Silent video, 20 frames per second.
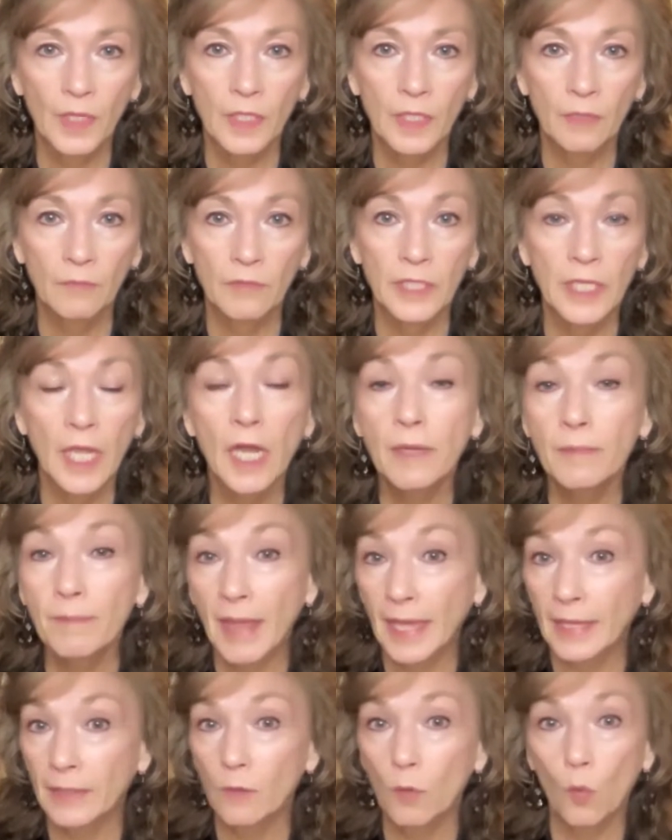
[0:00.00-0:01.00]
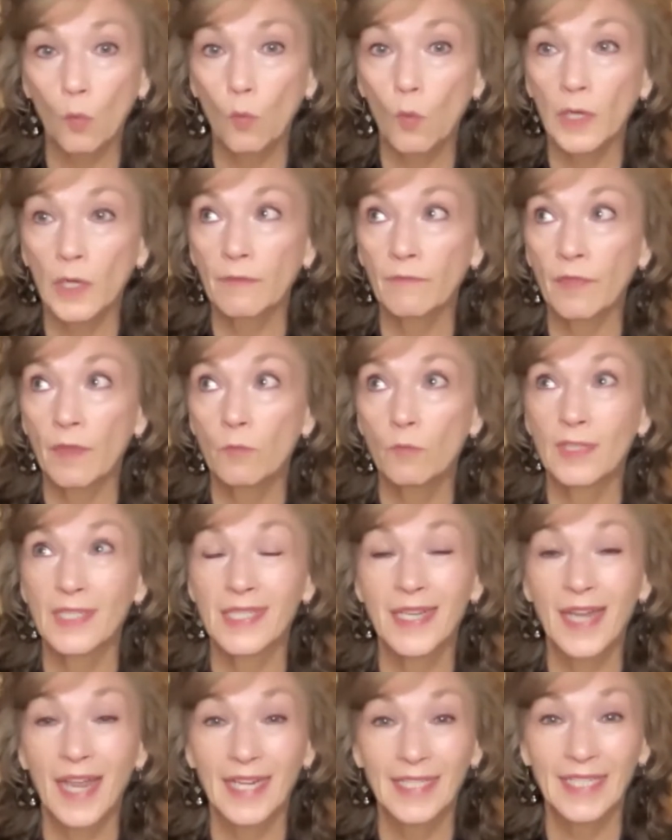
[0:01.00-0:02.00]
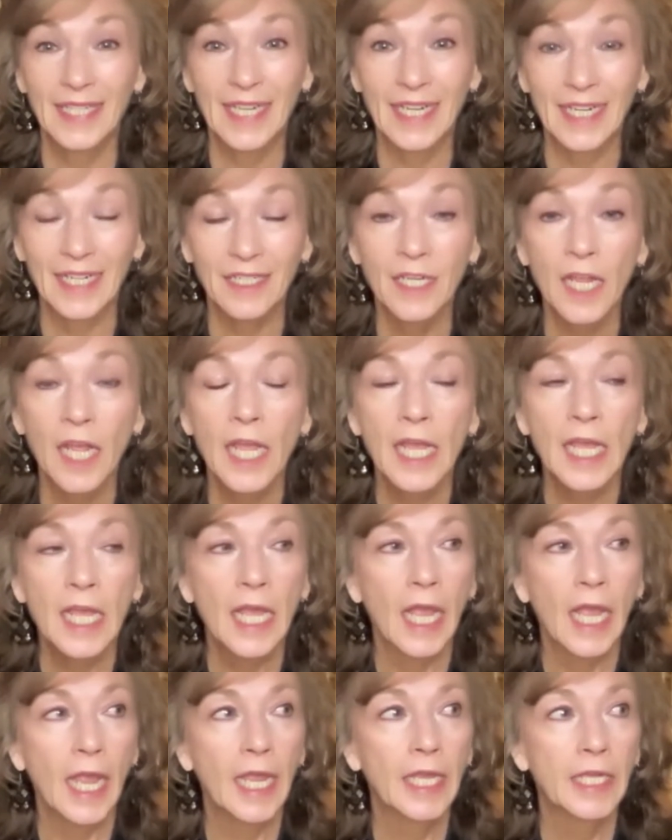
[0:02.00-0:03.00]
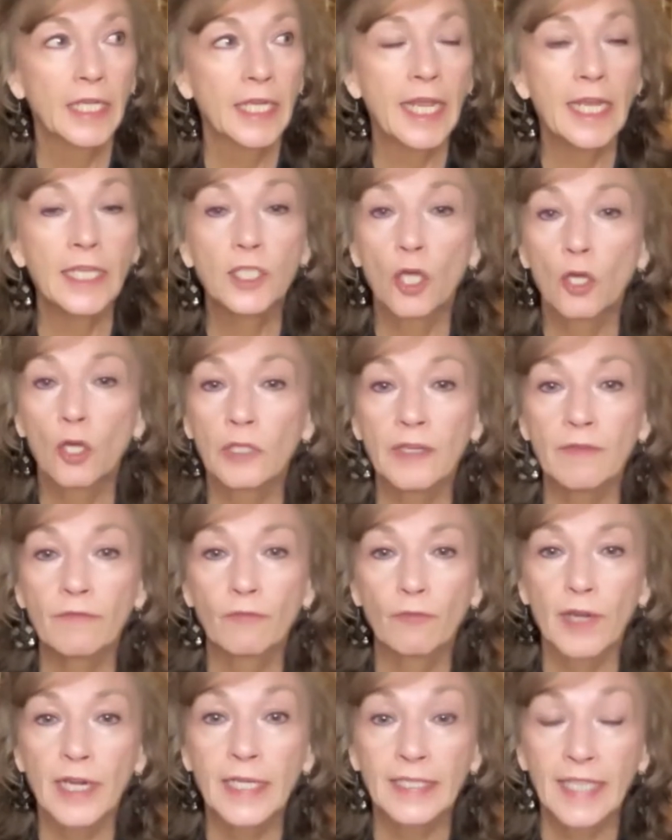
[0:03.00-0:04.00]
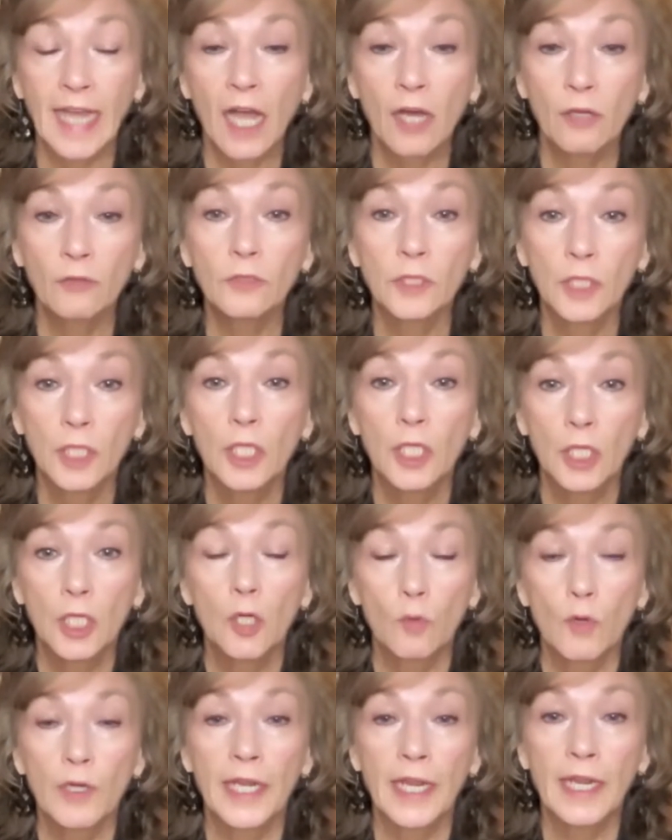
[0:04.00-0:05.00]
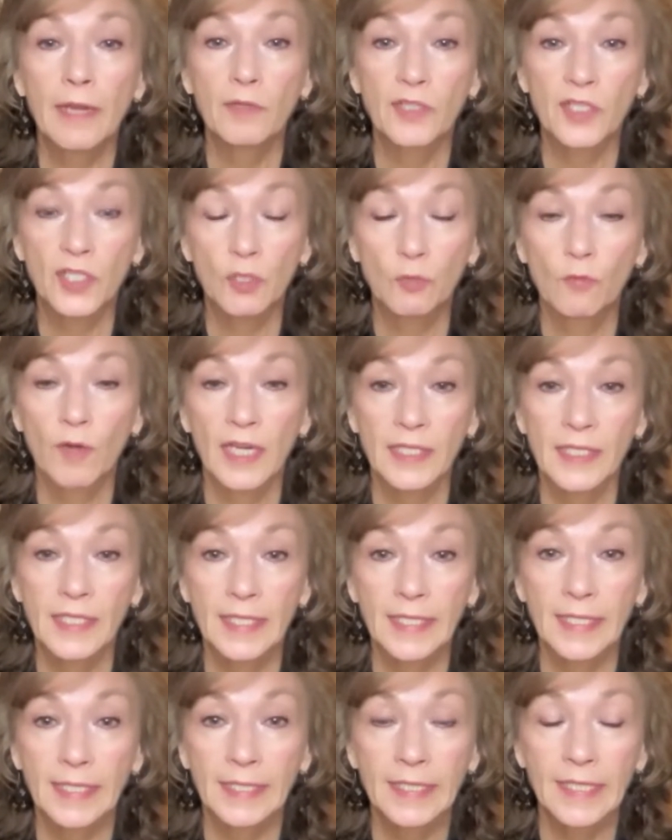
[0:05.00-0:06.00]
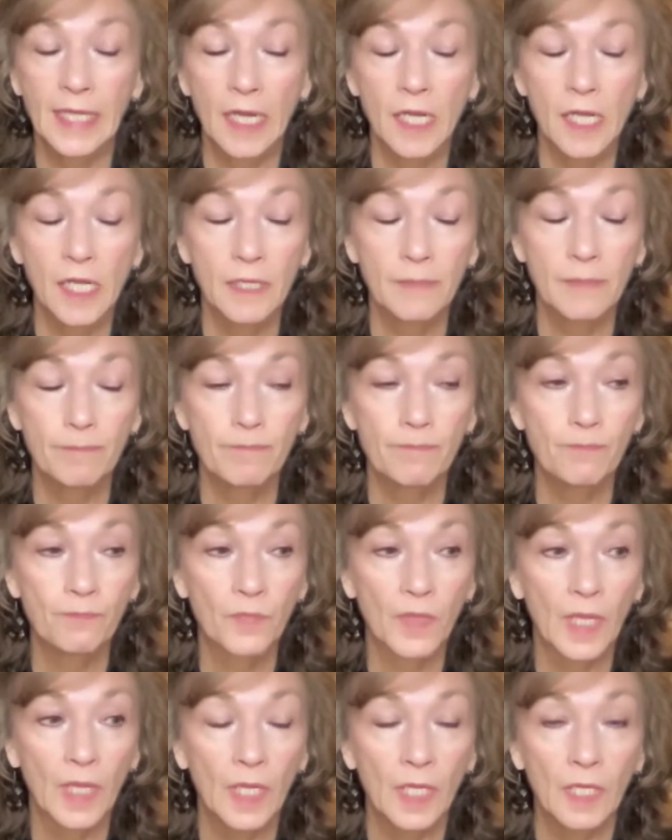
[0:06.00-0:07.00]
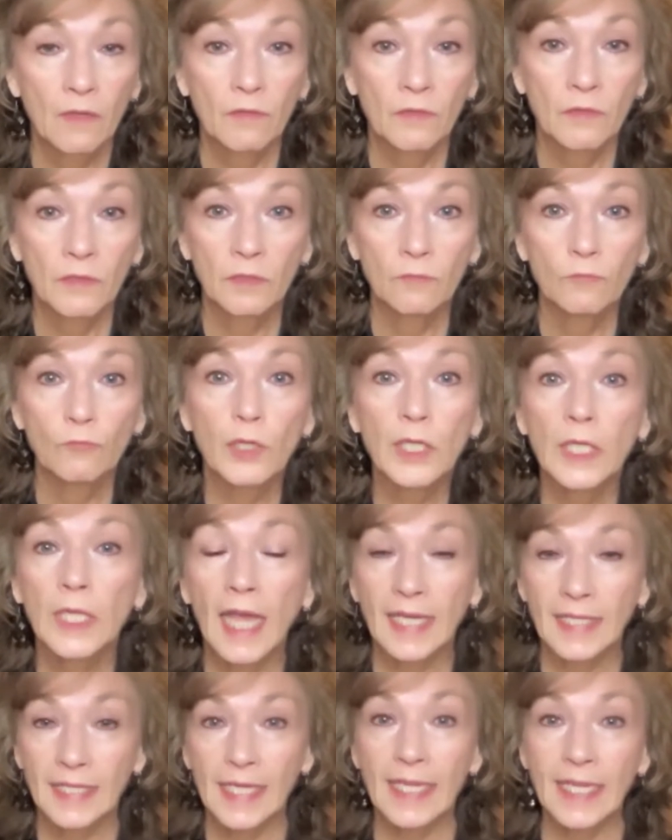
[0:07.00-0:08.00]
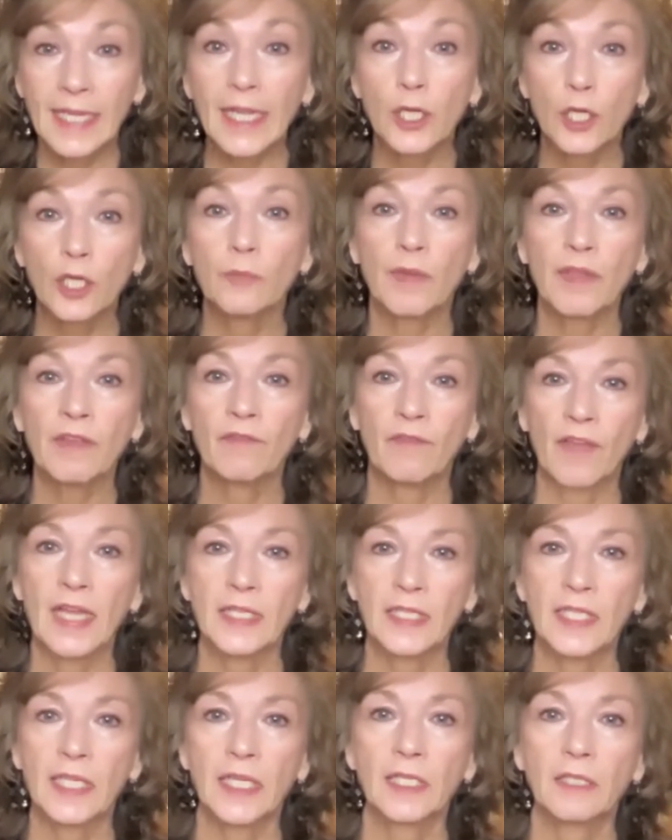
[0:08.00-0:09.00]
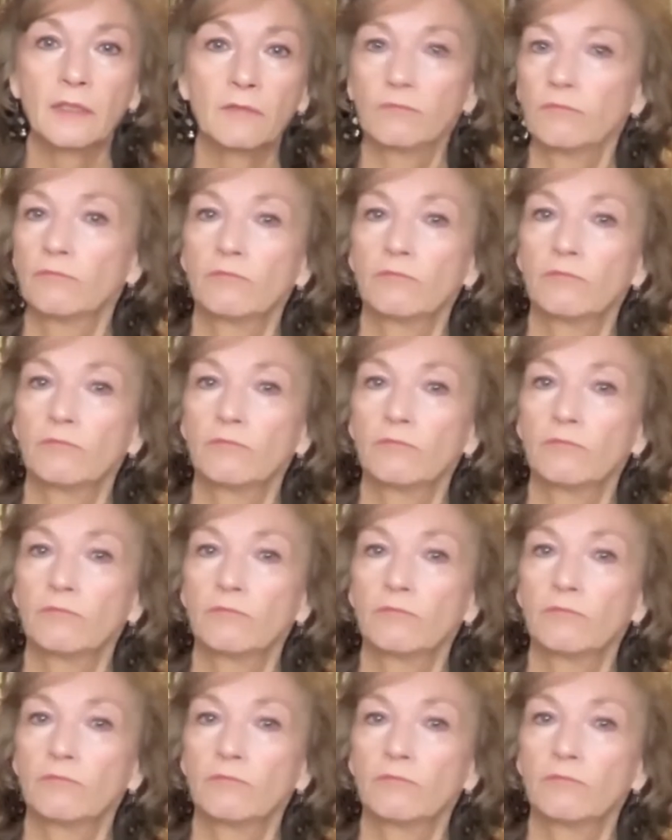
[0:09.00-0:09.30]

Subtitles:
young men. One of them was 19 and he totally freaked out when he was arrested, realizing he could be facing